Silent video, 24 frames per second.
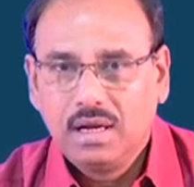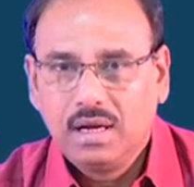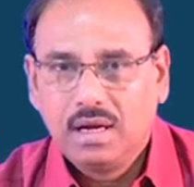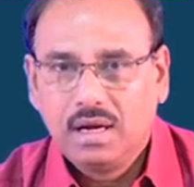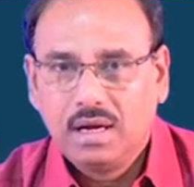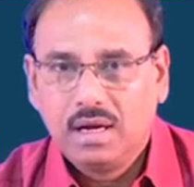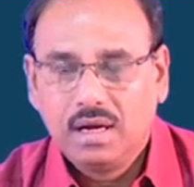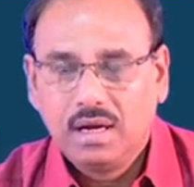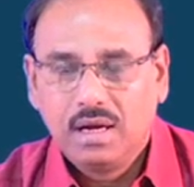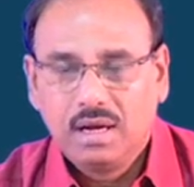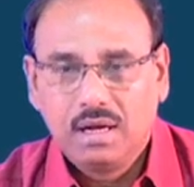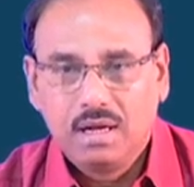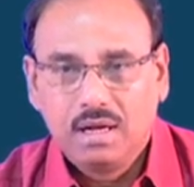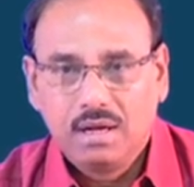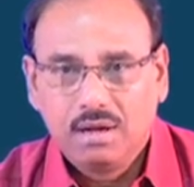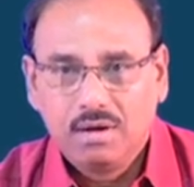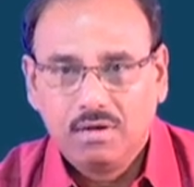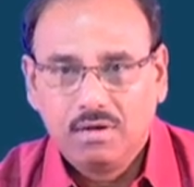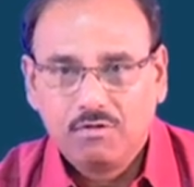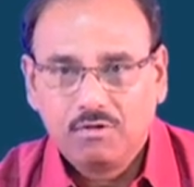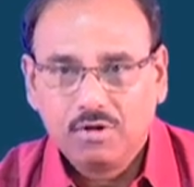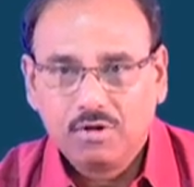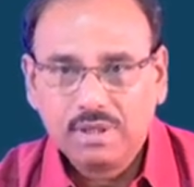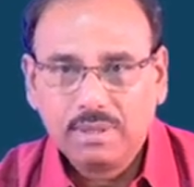
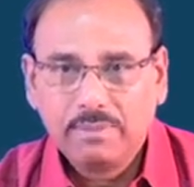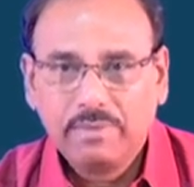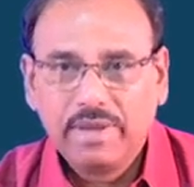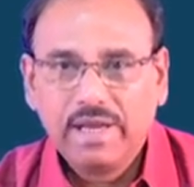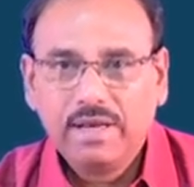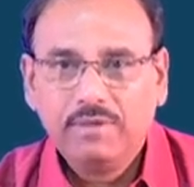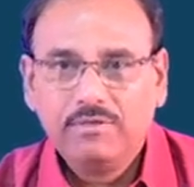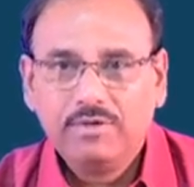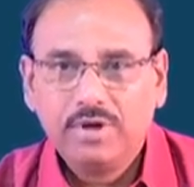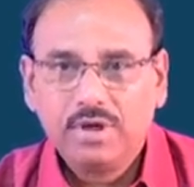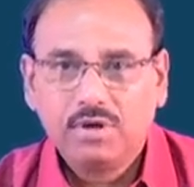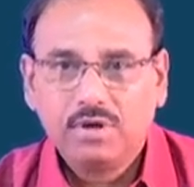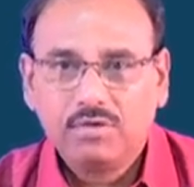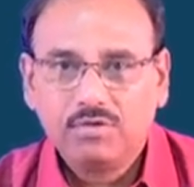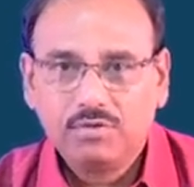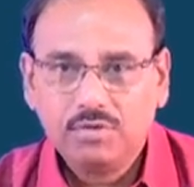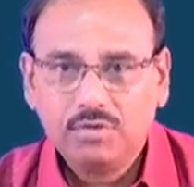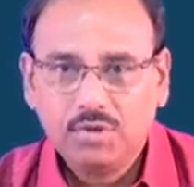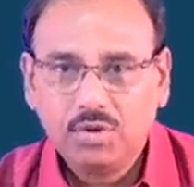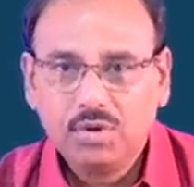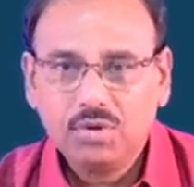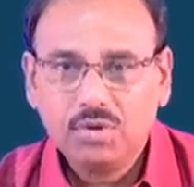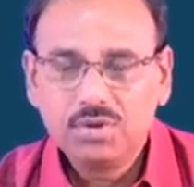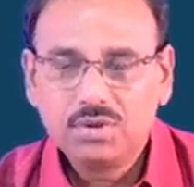for the benefit of
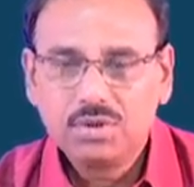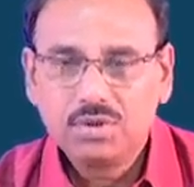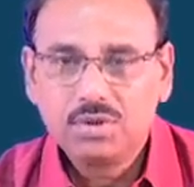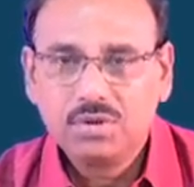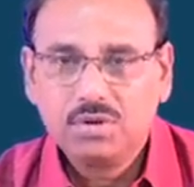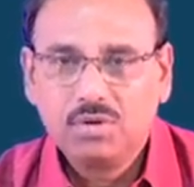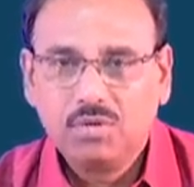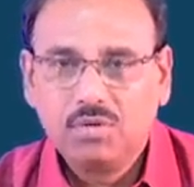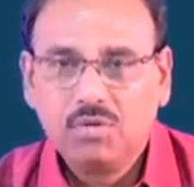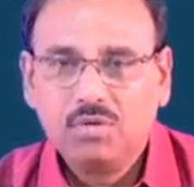those